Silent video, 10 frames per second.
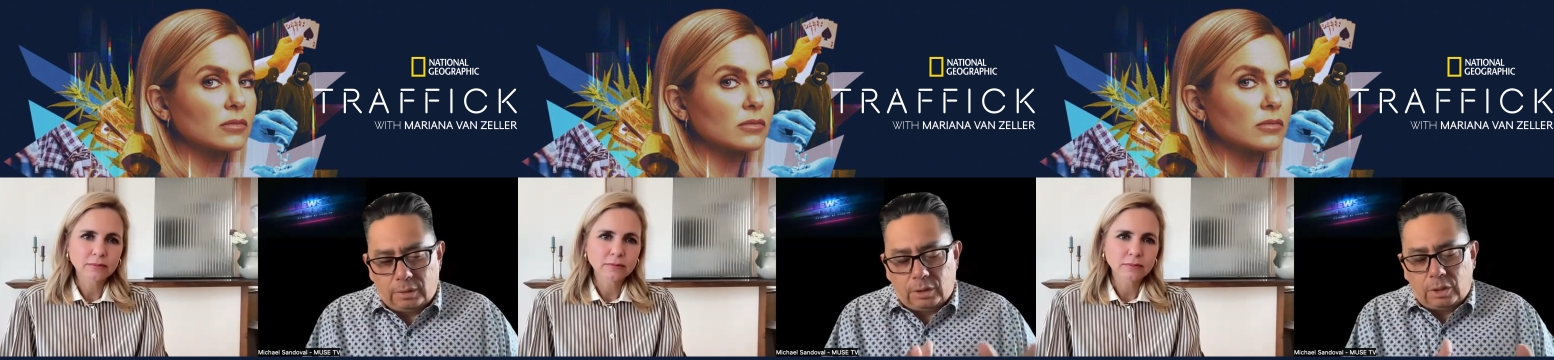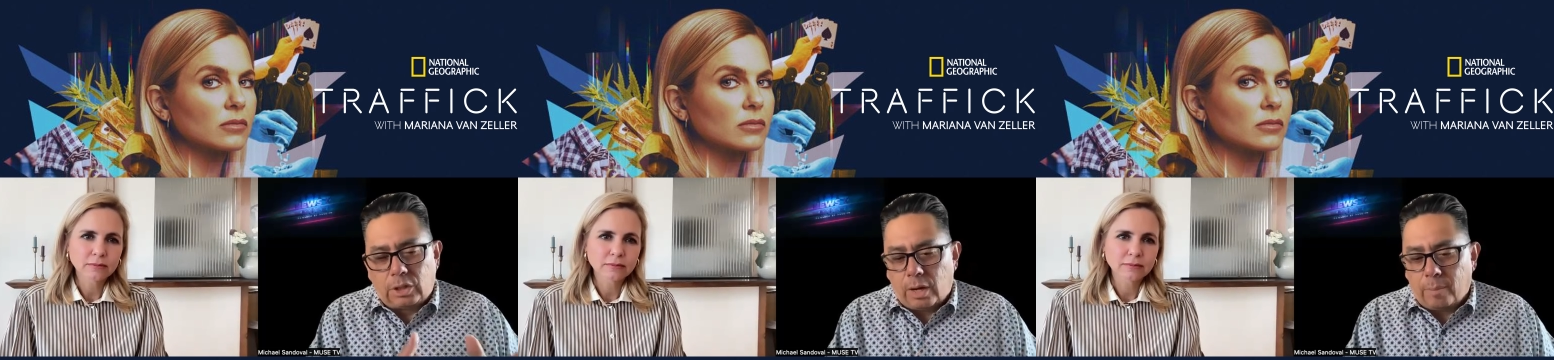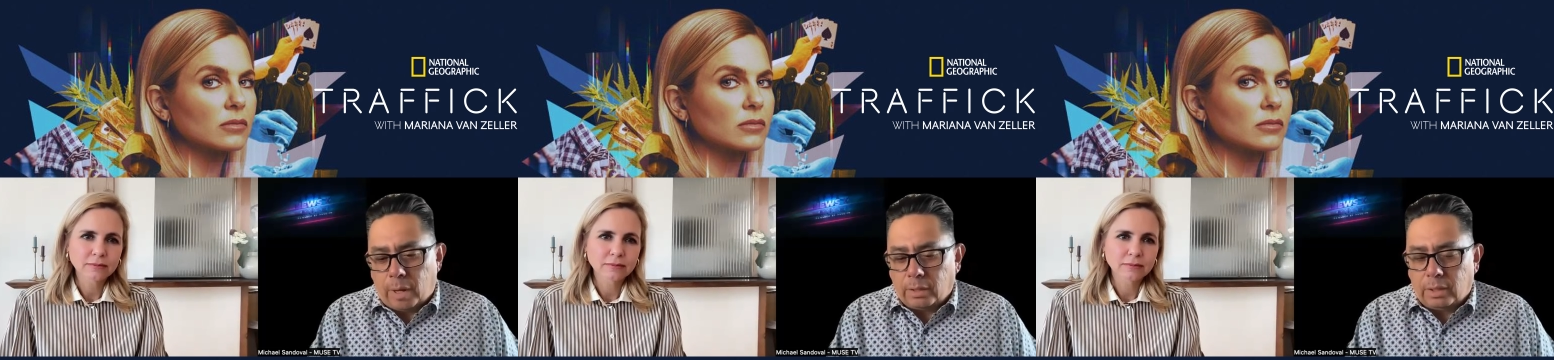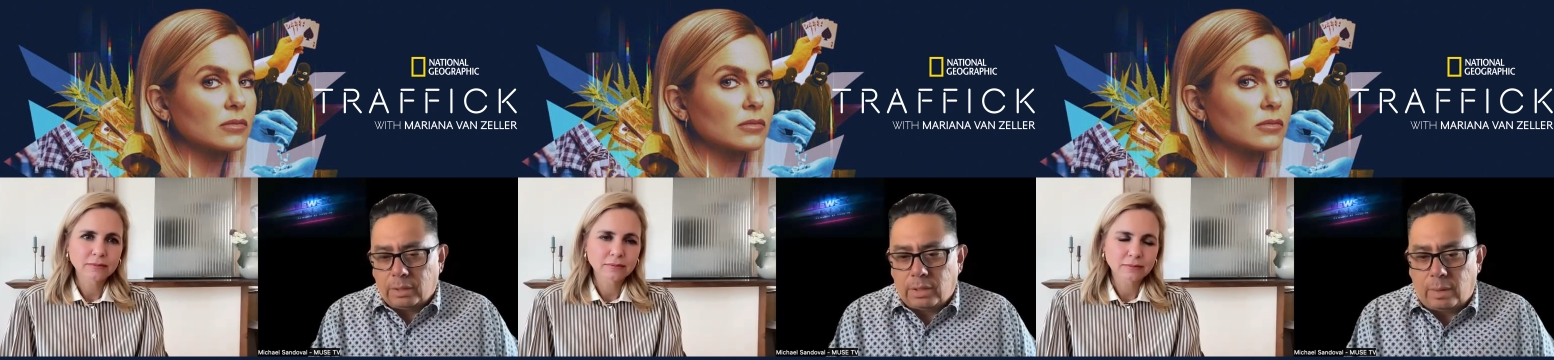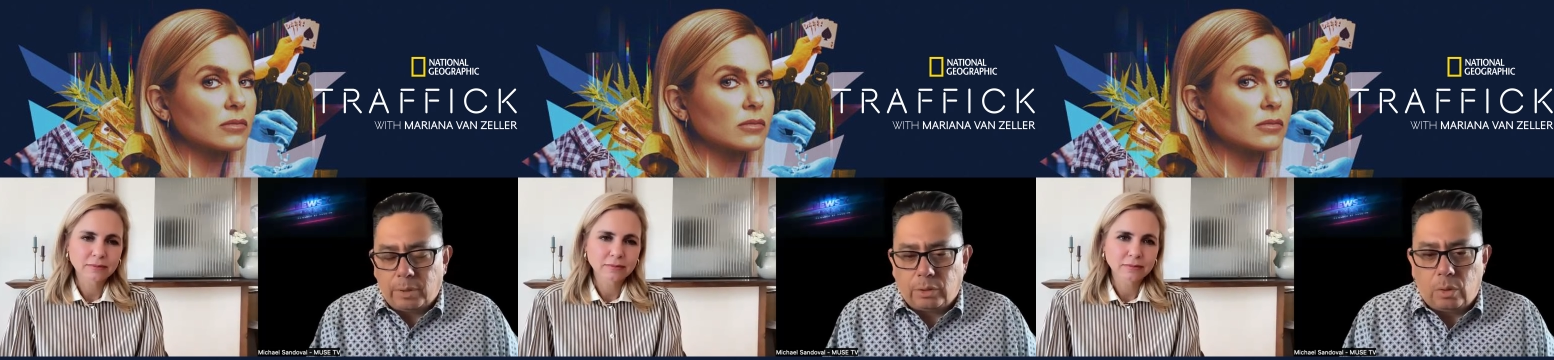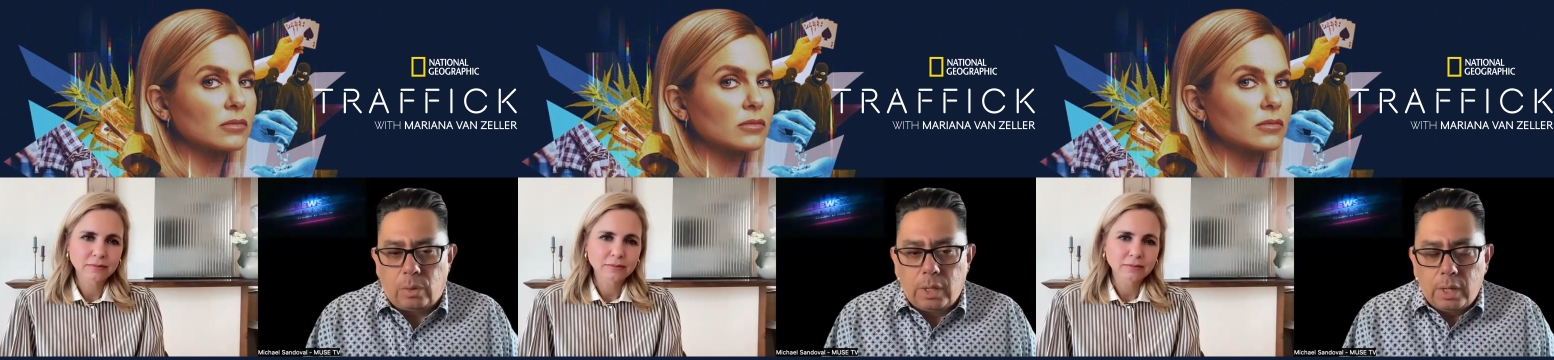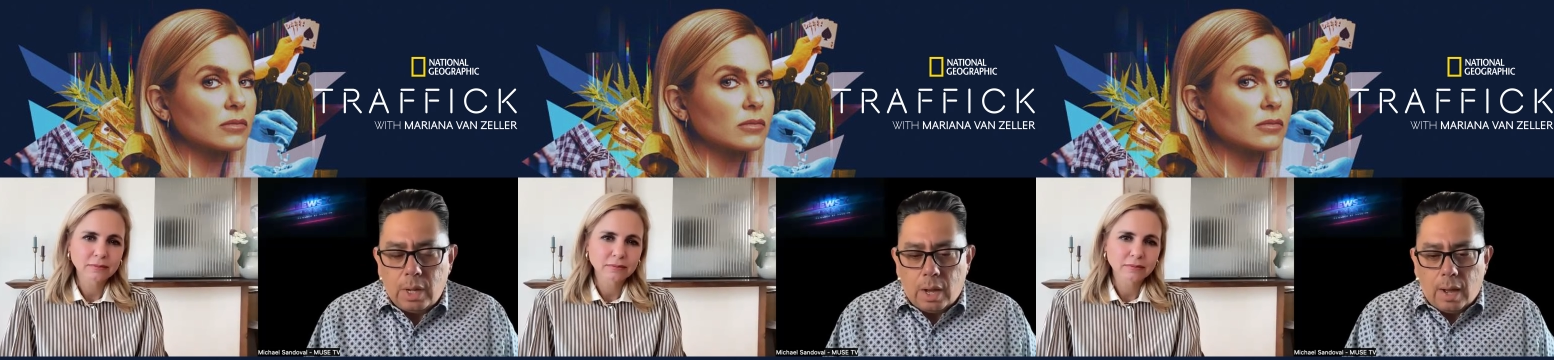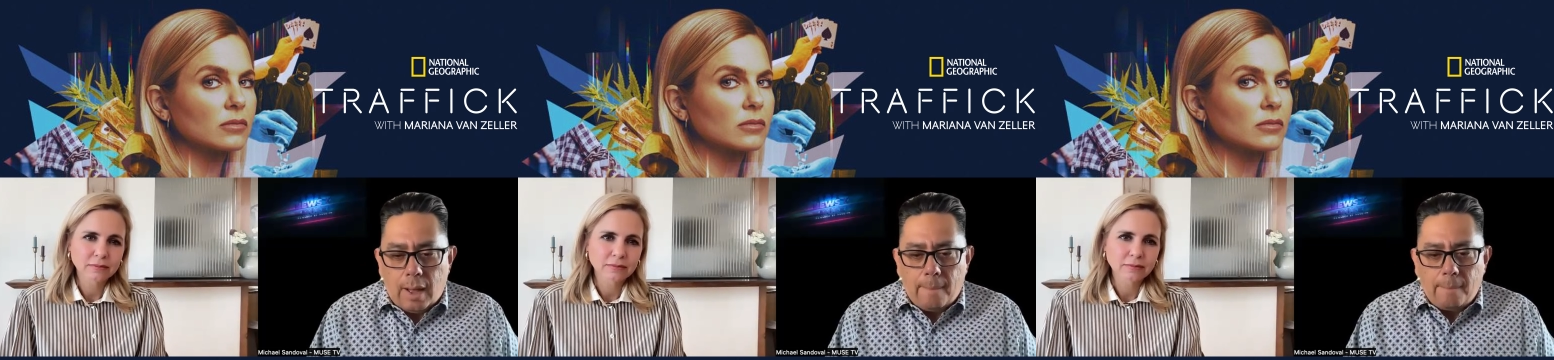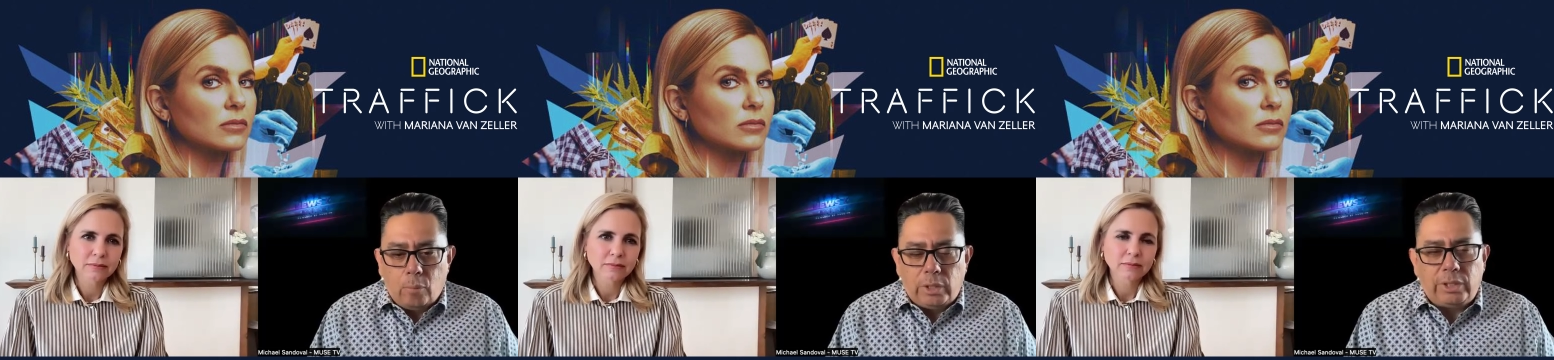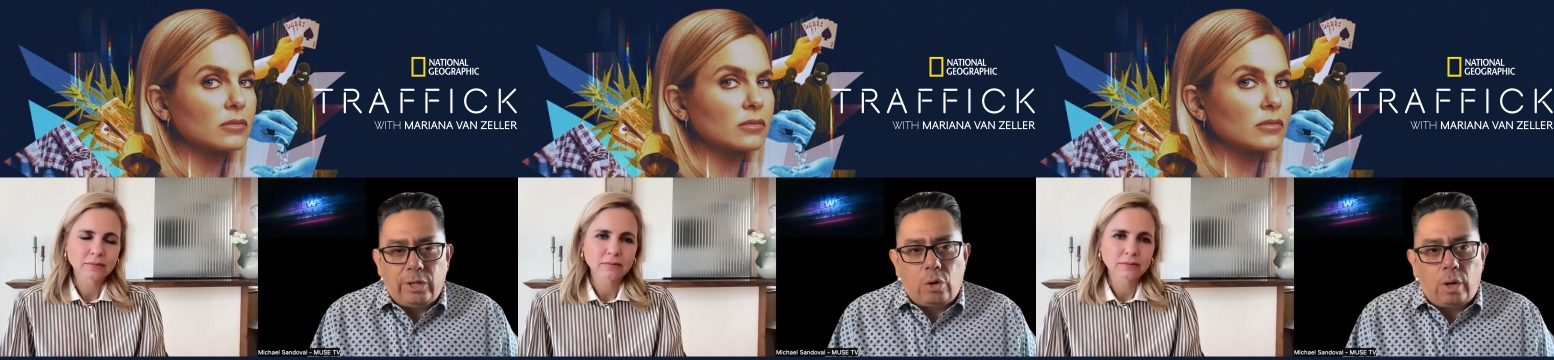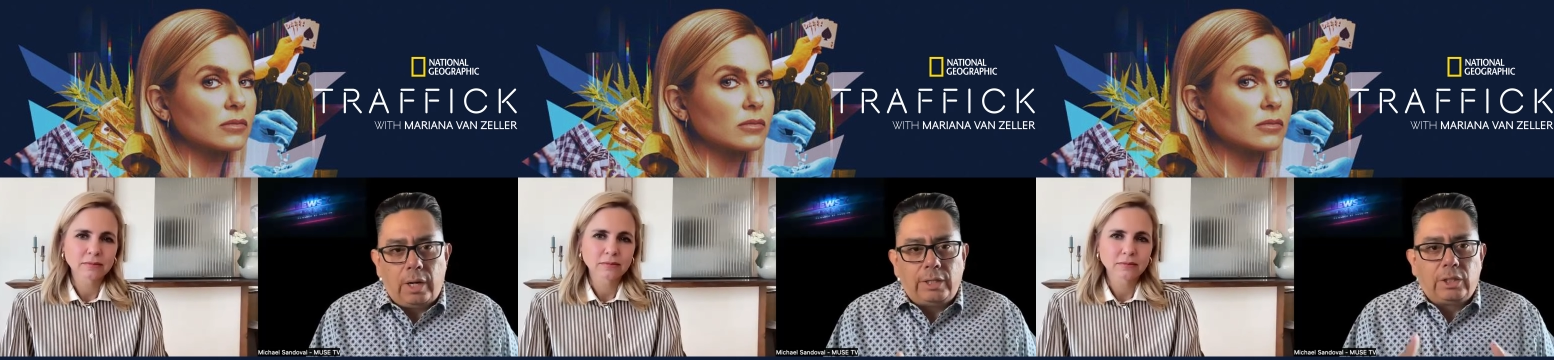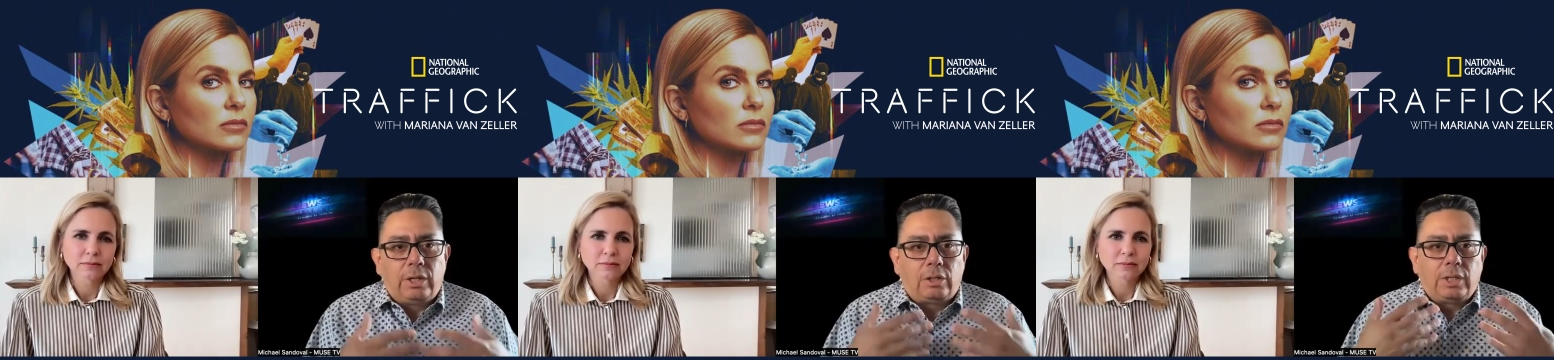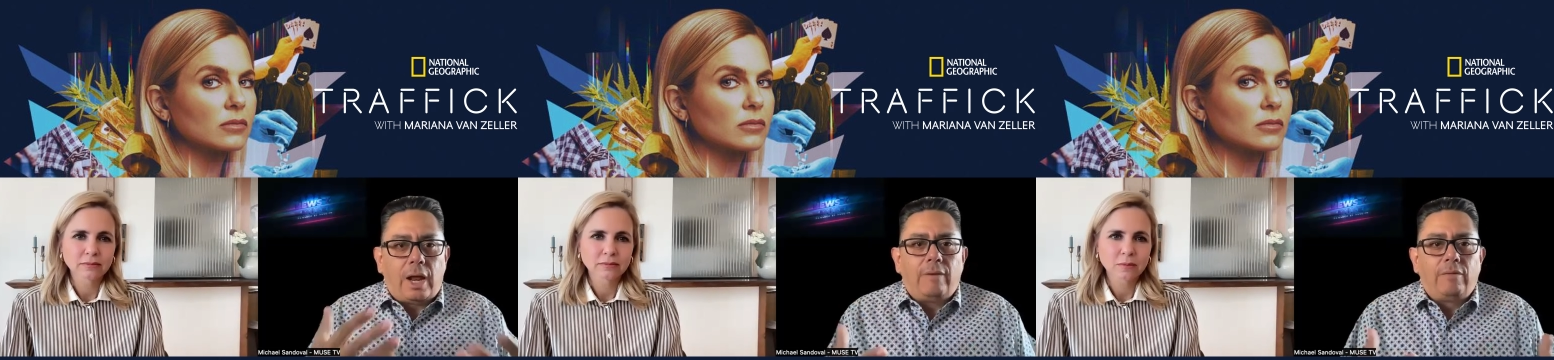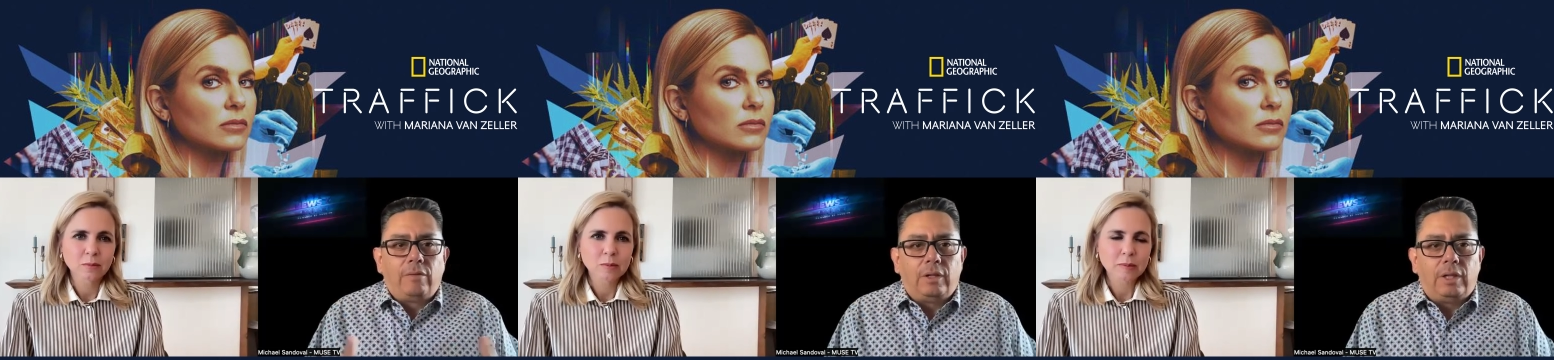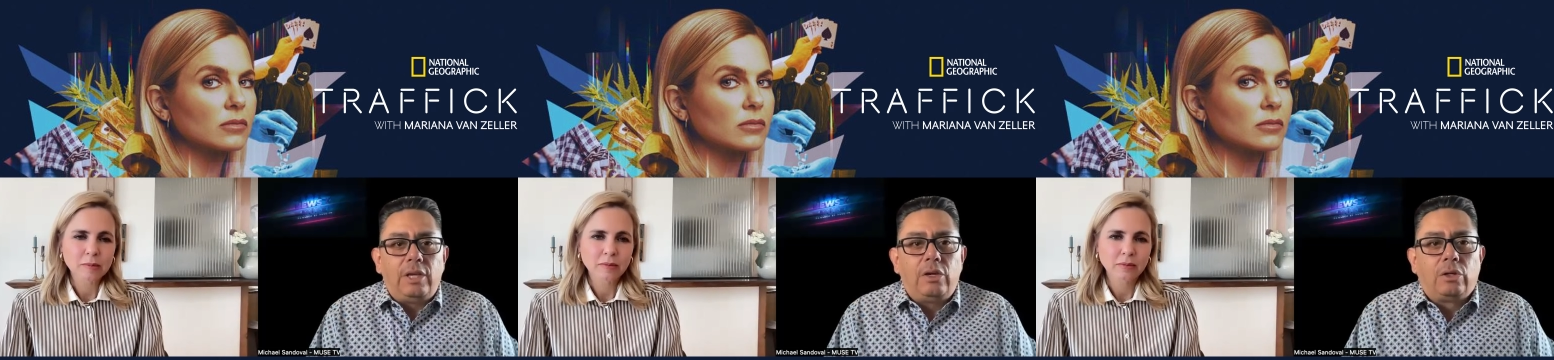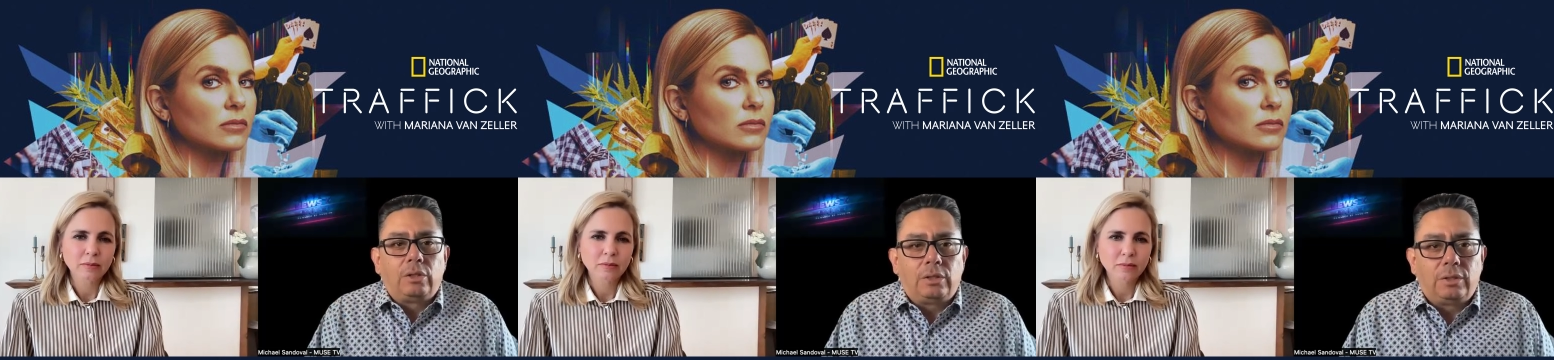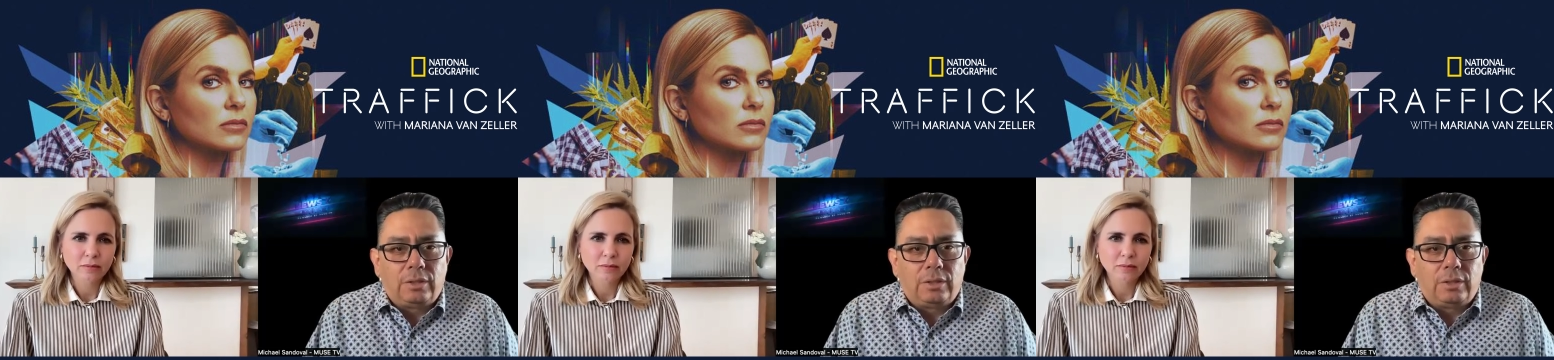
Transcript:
Speaker 1: to talk about this episode um we see a correlation there's a lot of legal